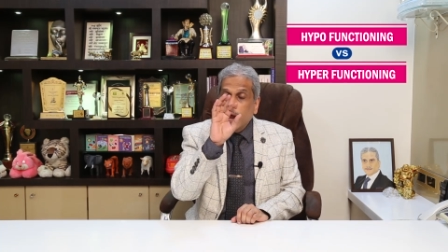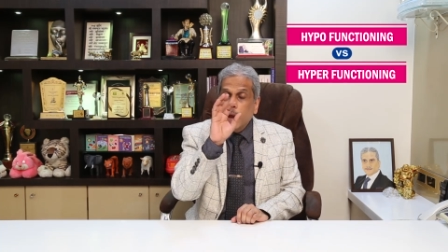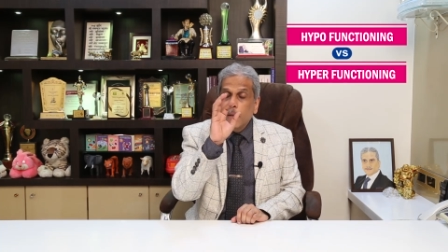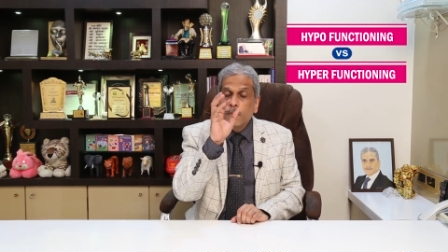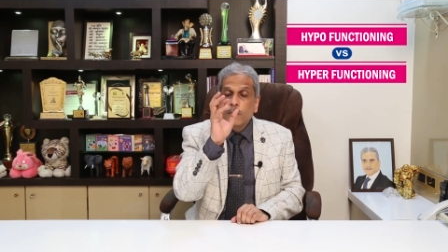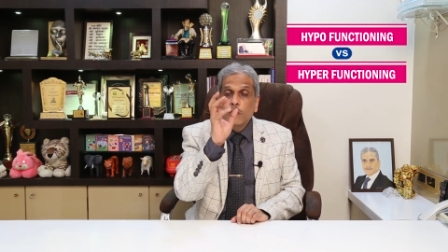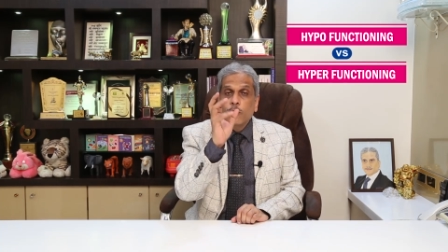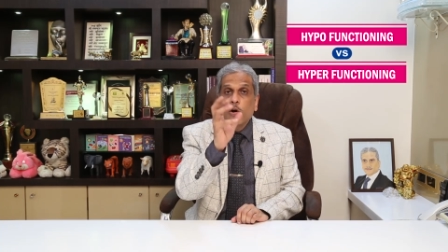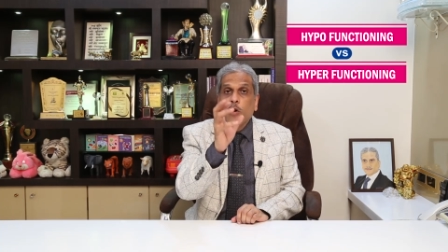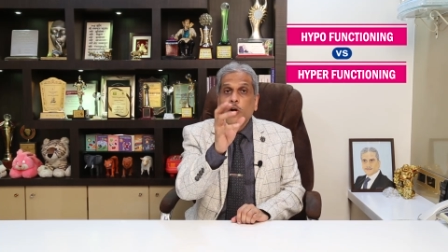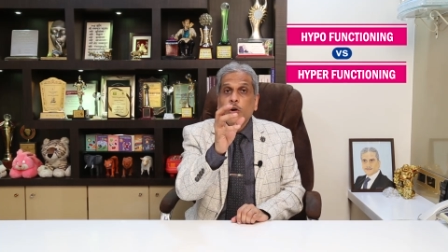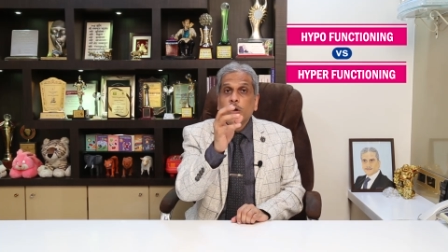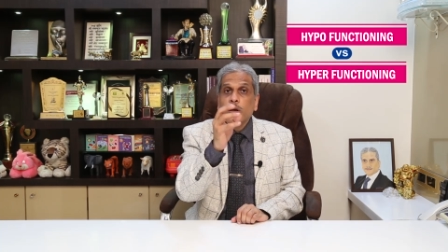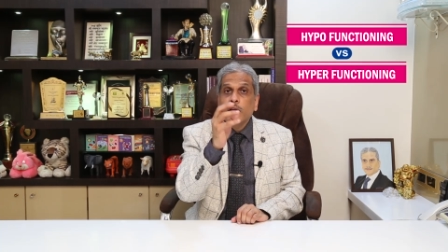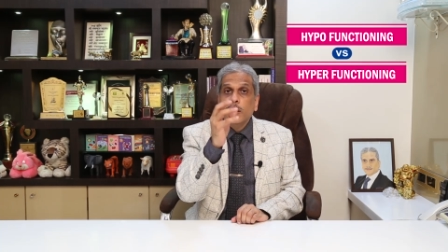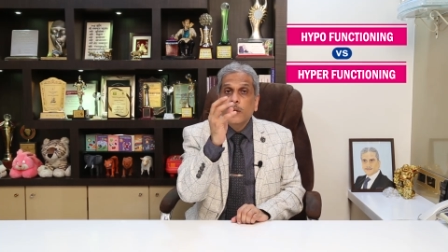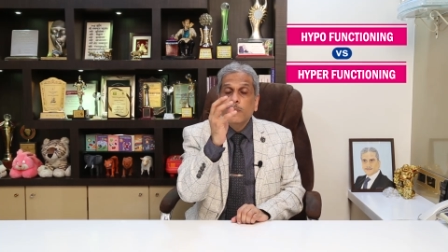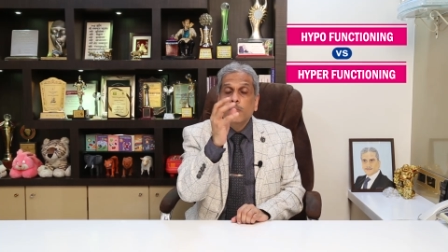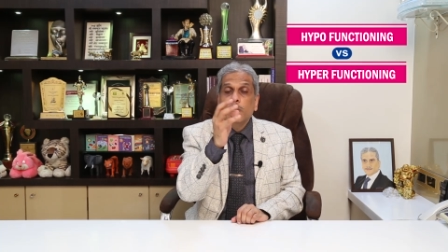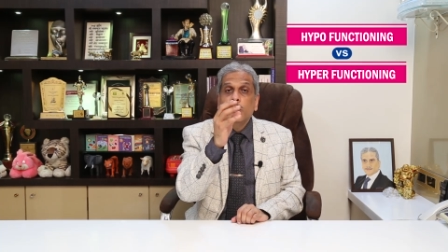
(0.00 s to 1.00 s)
I am not
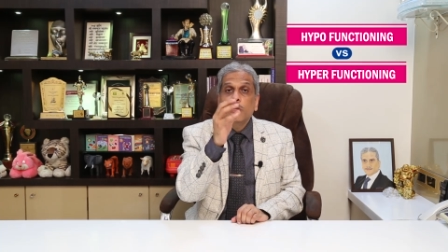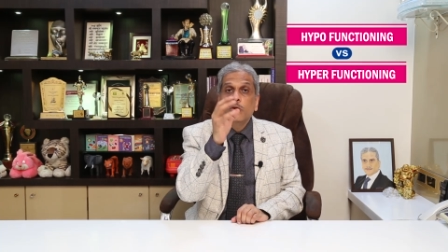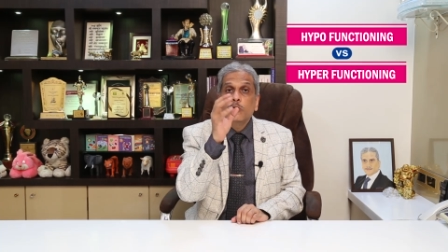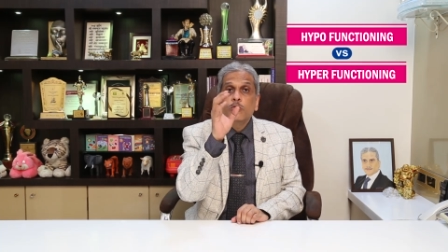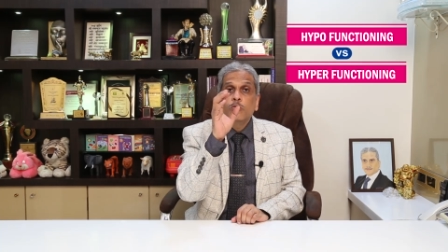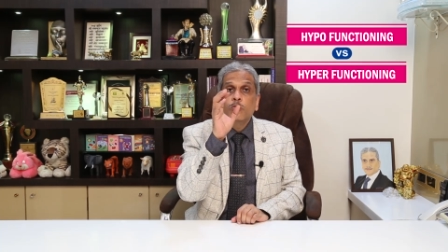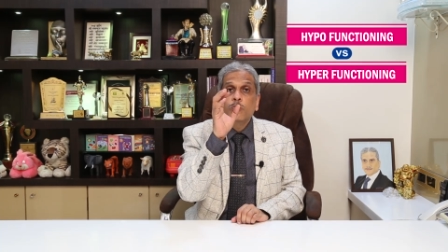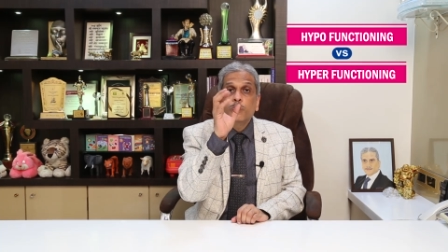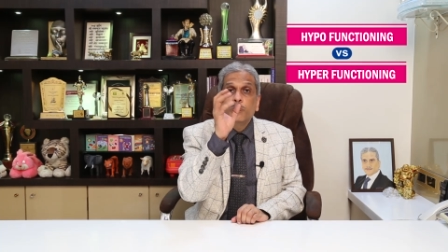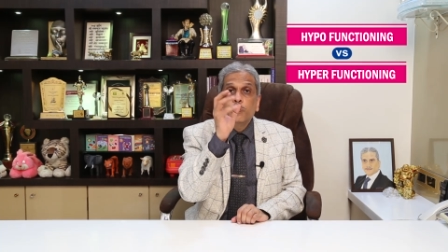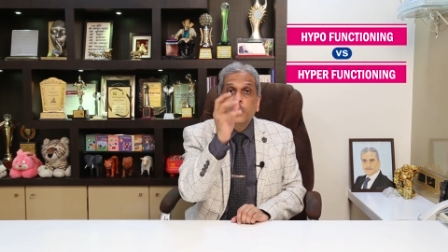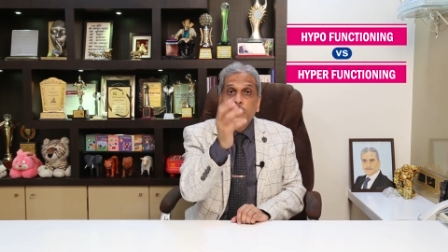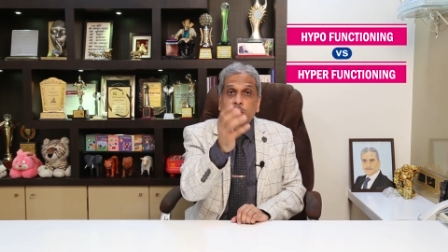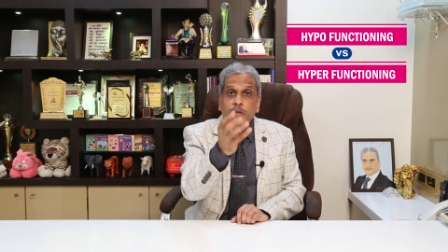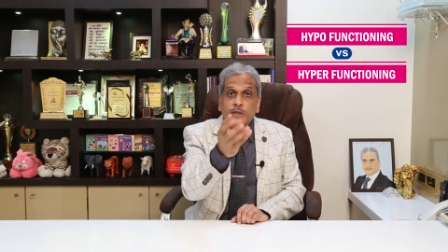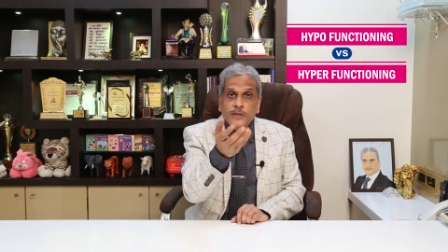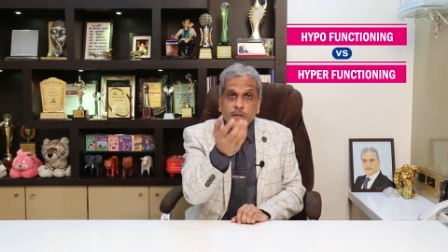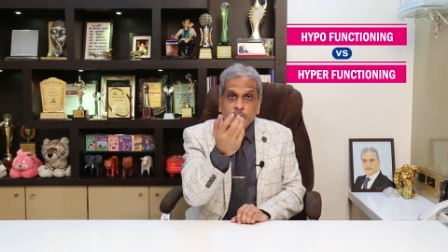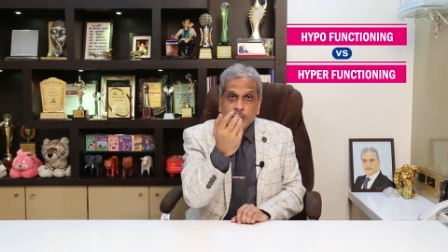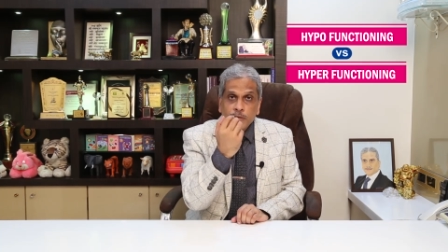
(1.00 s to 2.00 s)
able to
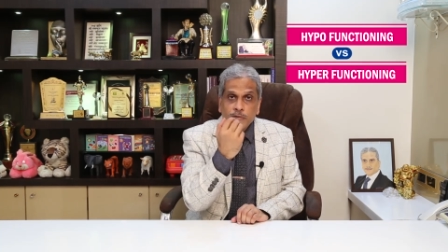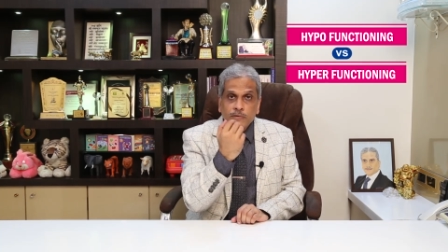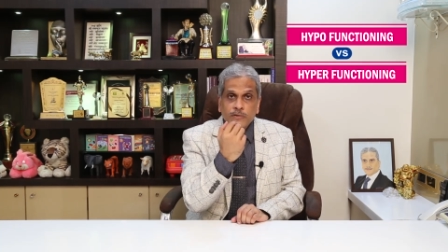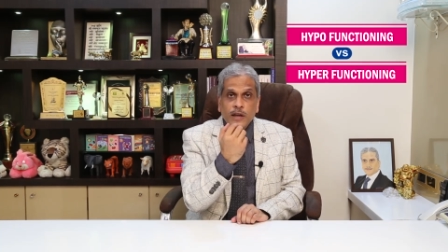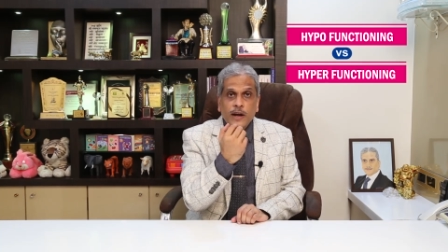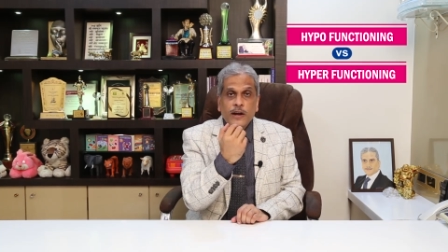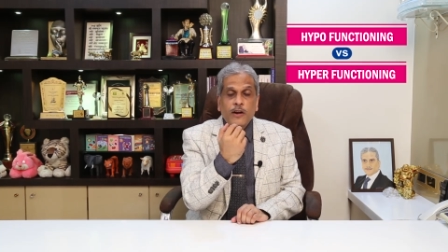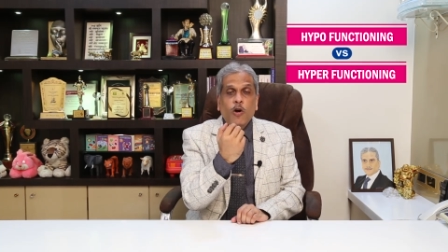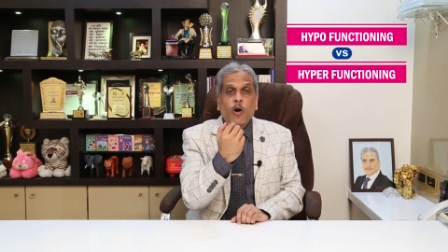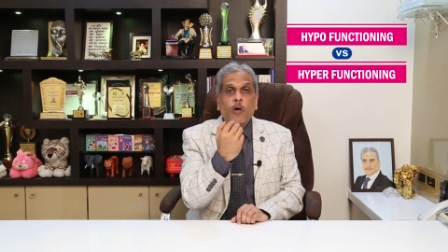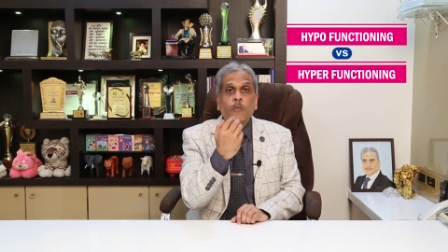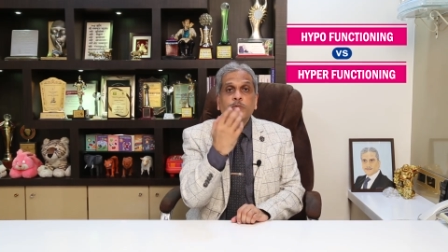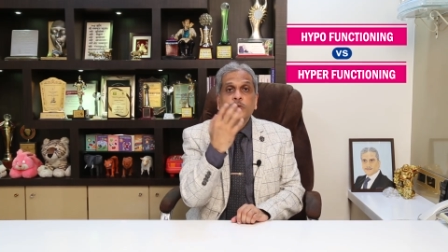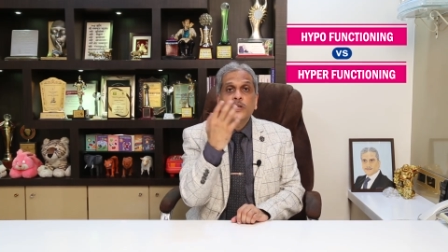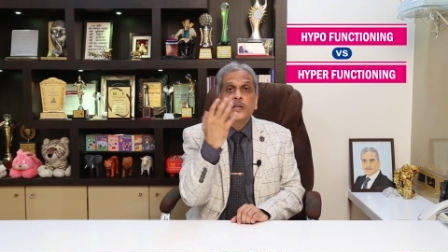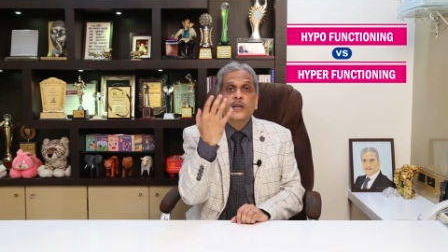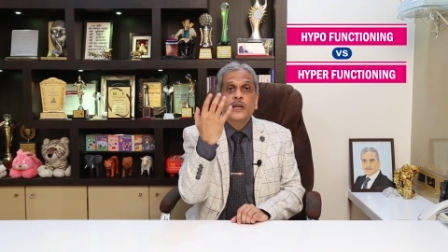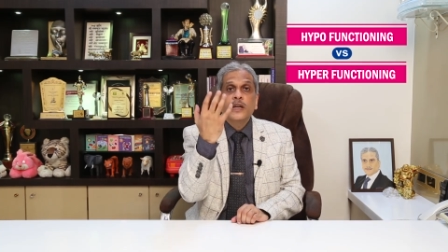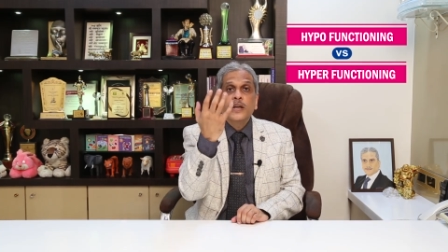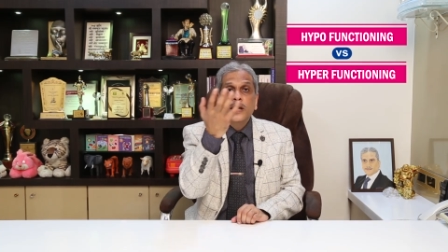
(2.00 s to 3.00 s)
perceive that
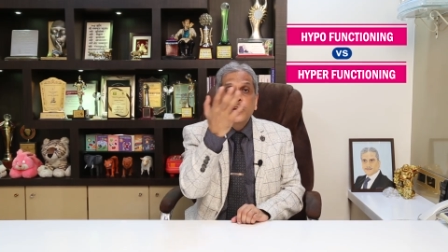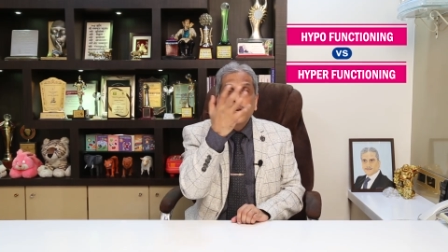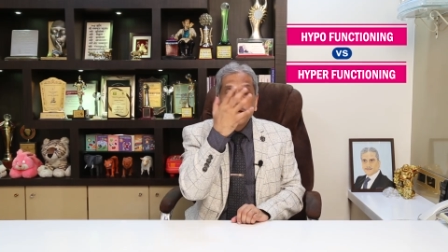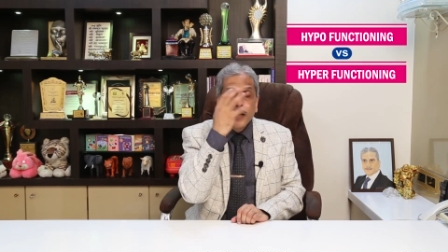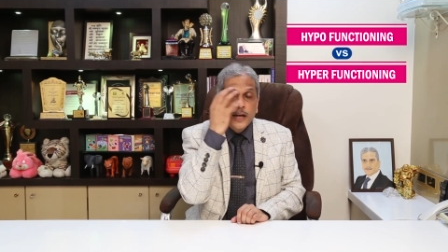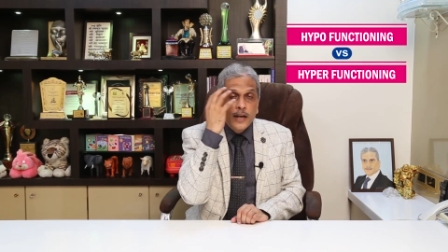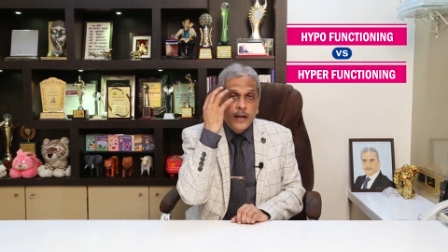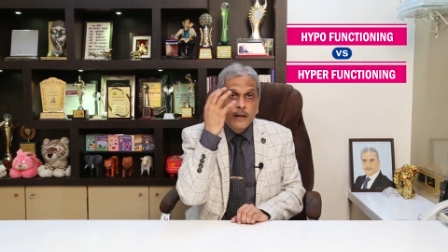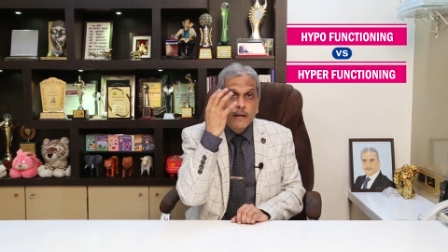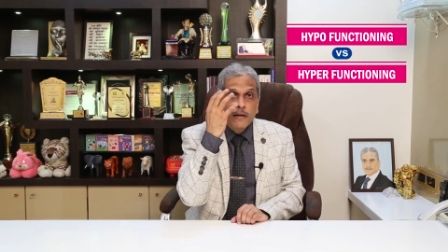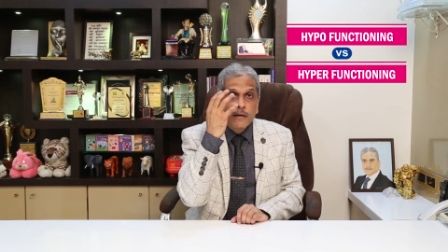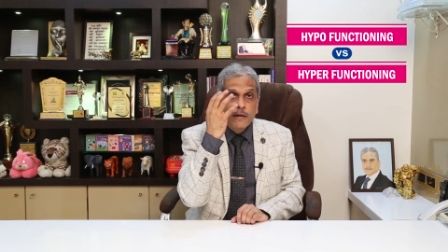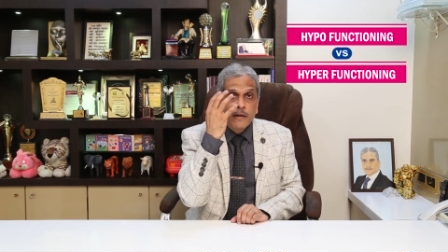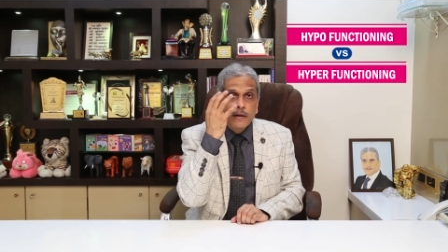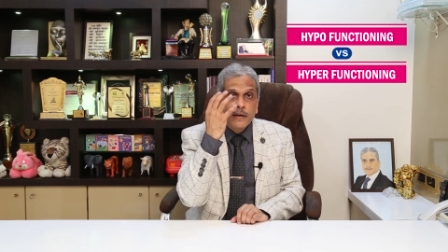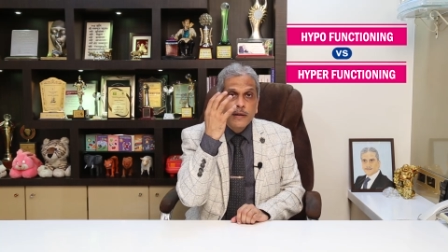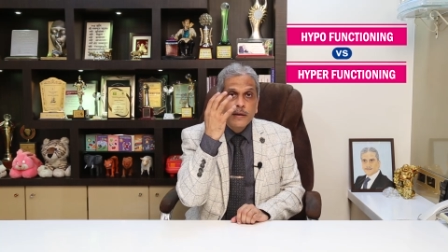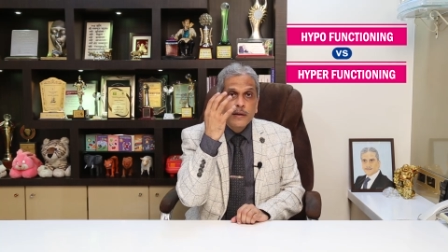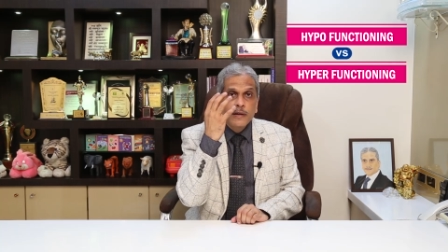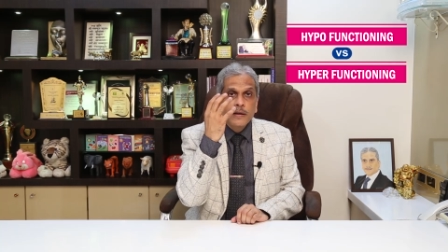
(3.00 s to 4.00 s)
object
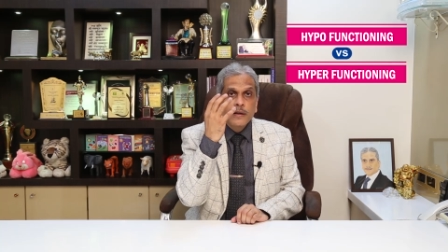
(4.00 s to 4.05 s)
clearly.